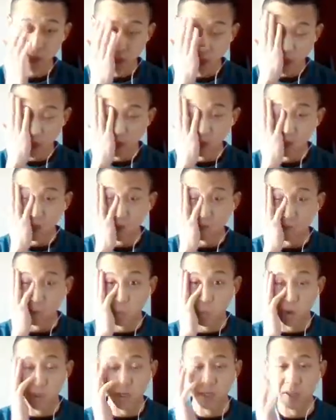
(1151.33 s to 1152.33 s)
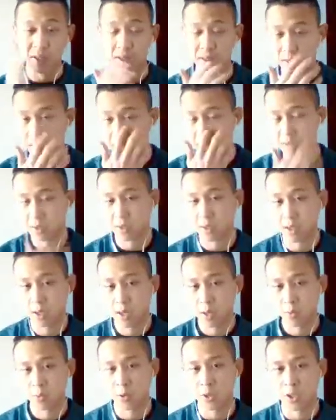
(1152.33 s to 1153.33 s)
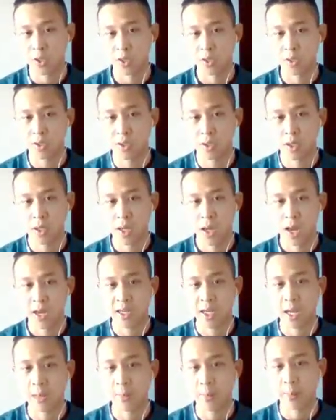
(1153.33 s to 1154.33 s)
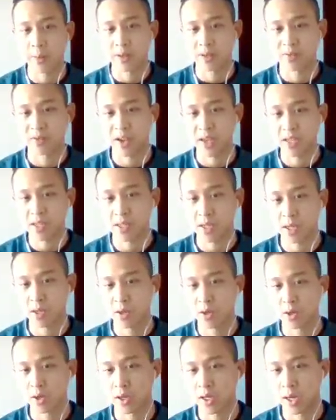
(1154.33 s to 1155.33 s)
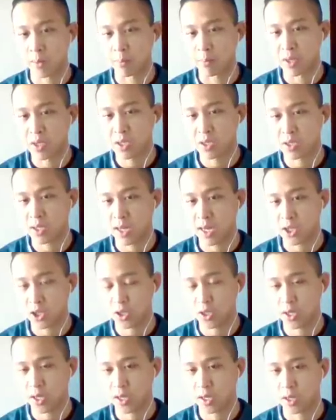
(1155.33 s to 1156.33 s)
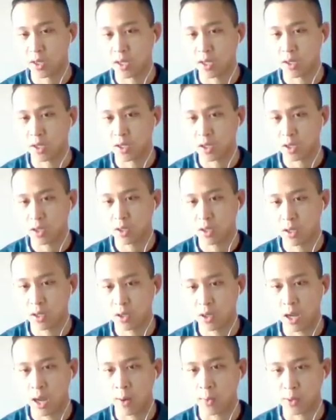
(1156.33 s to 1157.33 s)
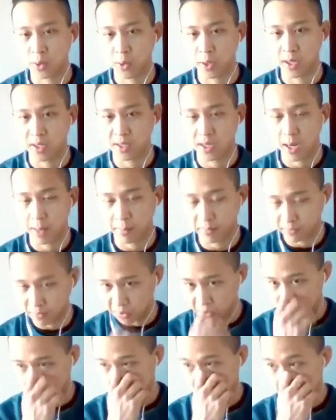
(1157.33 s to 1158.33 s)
except for one instance, which is I came up as fast as I could, I missed dash attack, and then like I was right on top of you.